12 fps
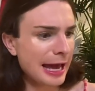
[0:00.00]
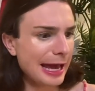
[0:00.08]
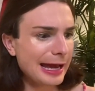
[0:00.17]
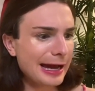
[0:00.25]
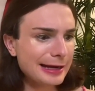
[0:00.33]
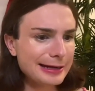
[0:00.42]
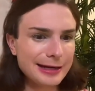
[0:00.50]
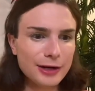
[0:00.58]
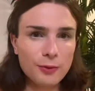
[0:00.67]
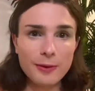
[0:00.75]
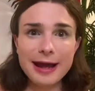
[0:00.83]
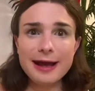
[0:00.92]
and in a
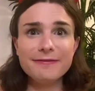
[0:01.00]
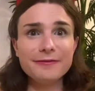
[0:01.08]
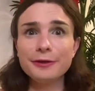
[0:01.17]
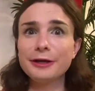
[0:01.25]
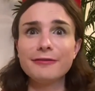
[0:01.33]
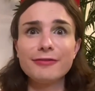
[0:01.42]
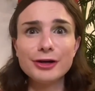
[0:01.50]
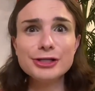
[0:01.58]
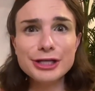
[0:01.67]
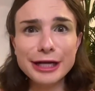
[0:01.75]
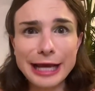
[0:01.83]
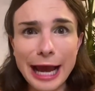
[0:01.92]
way, I feel like a
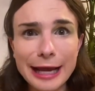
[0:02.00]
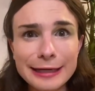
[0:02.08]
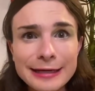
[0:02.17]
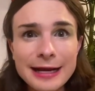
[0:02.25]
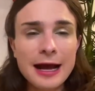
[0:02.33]
virgin again.